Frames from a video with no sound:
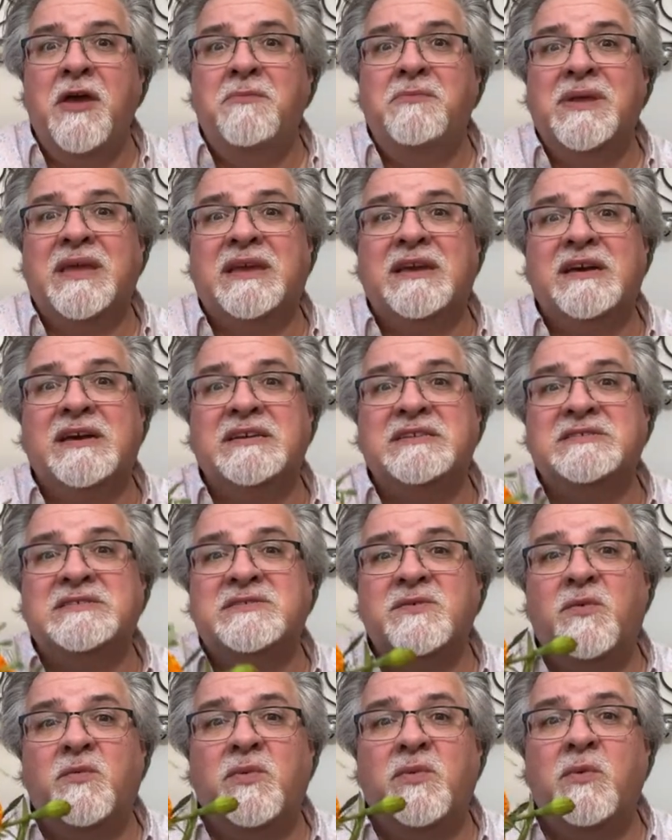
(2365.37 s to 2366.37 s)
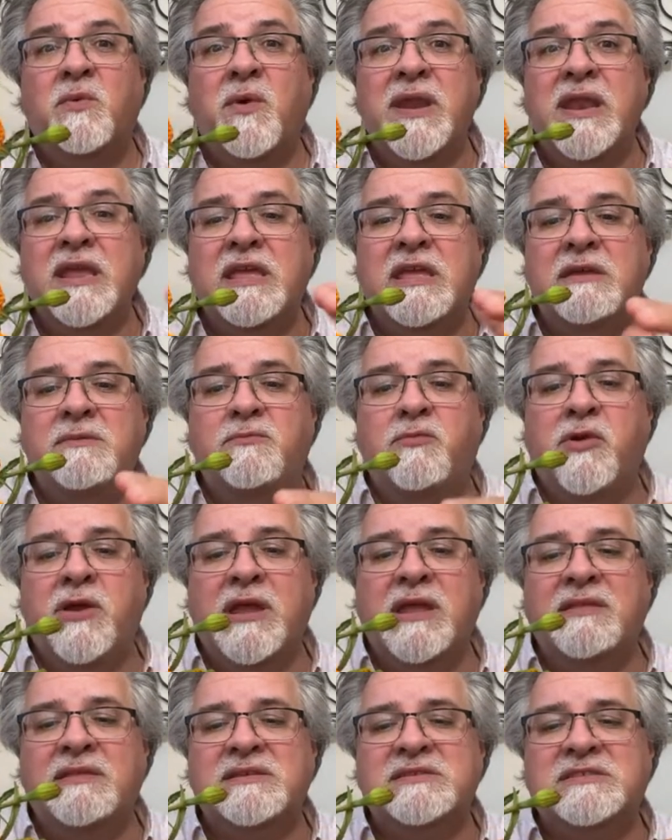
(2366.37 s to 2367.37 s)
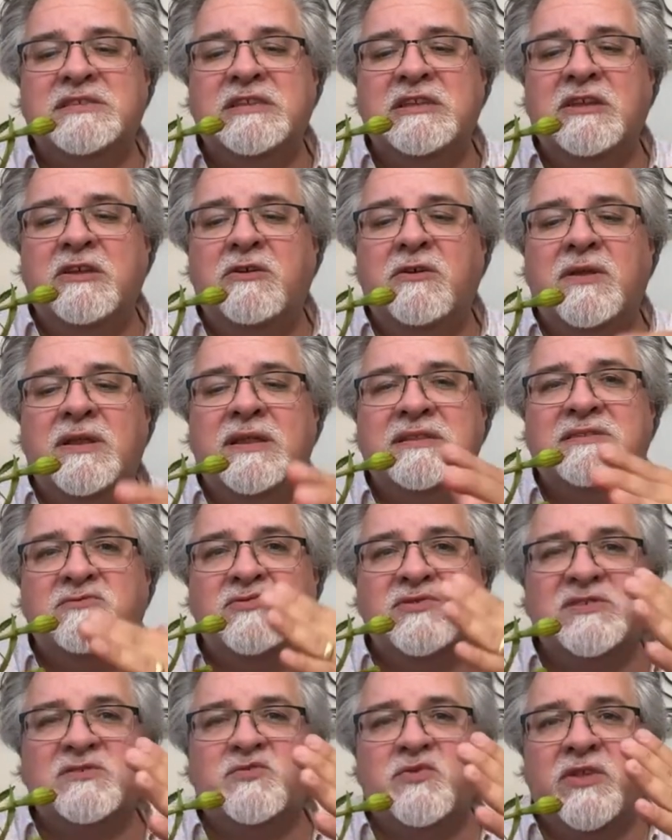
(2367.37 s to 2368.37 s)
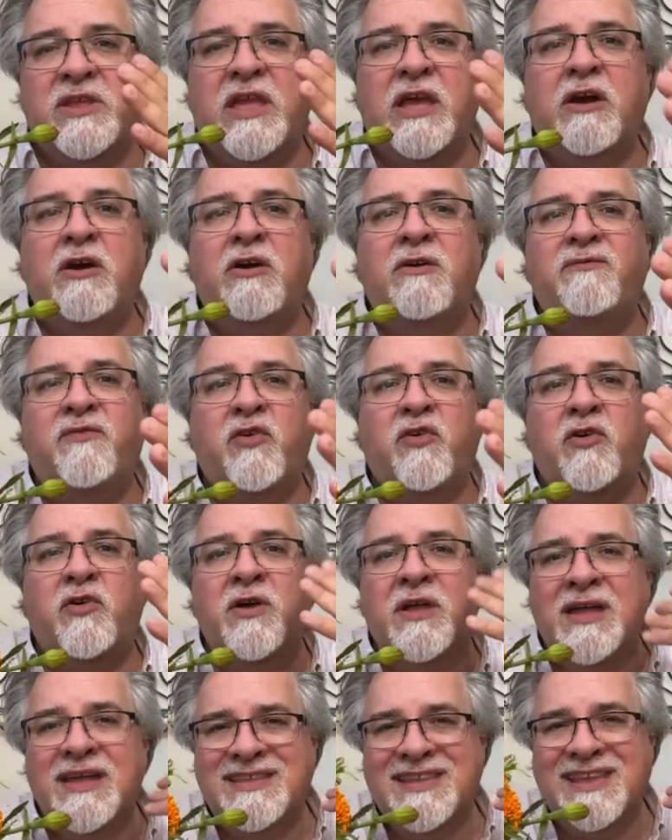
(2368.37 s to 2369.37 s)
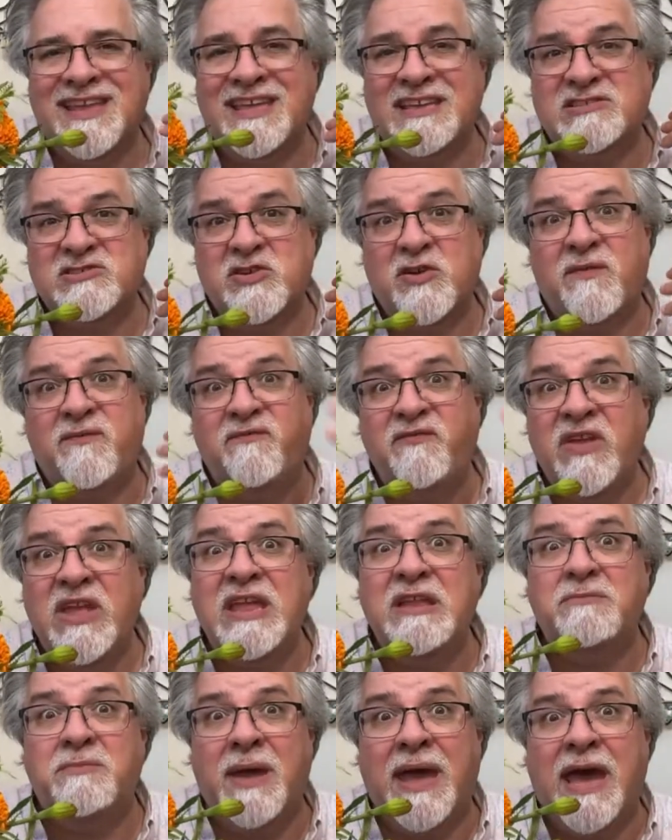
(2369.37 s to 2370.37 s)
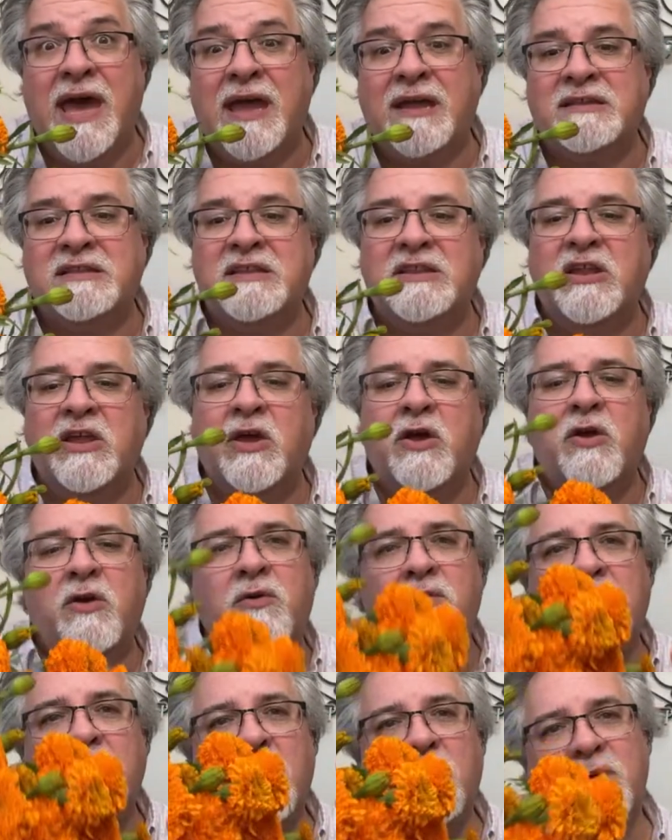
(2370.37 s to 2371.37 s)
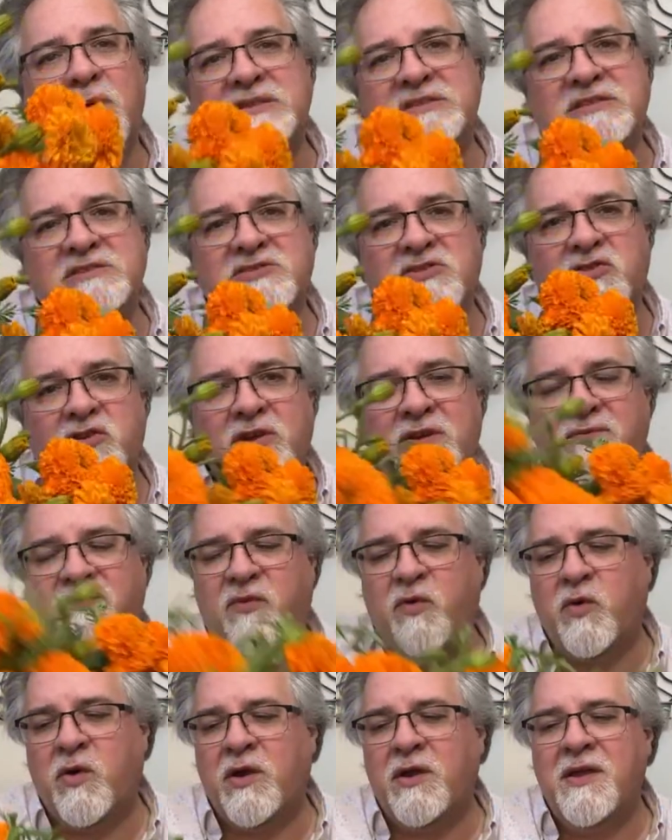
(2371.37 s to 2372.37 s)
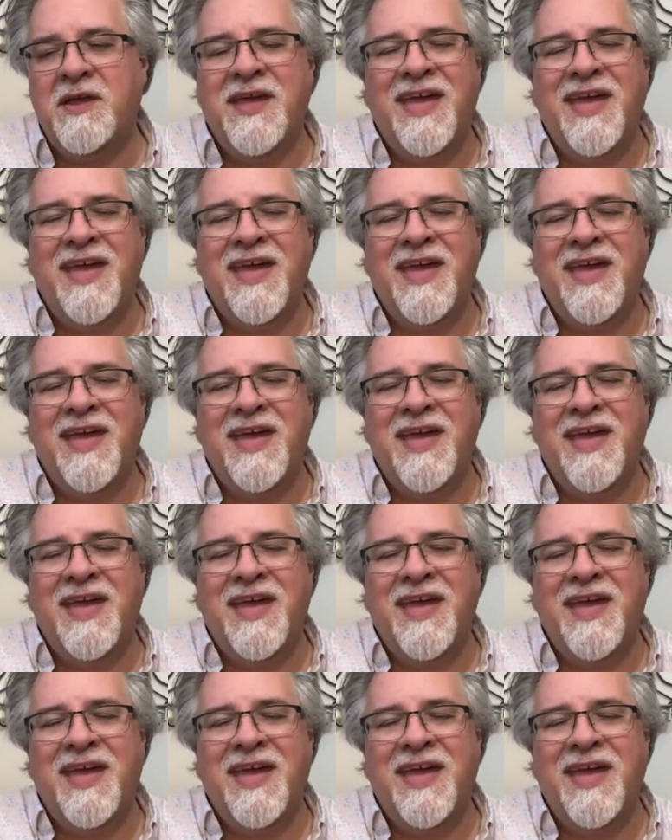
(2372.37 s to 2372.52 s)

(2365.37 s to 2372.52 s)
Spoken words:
because we want to keep bringing this to you, and it's just really helpful to get your feedback to know, what is it you're looking for.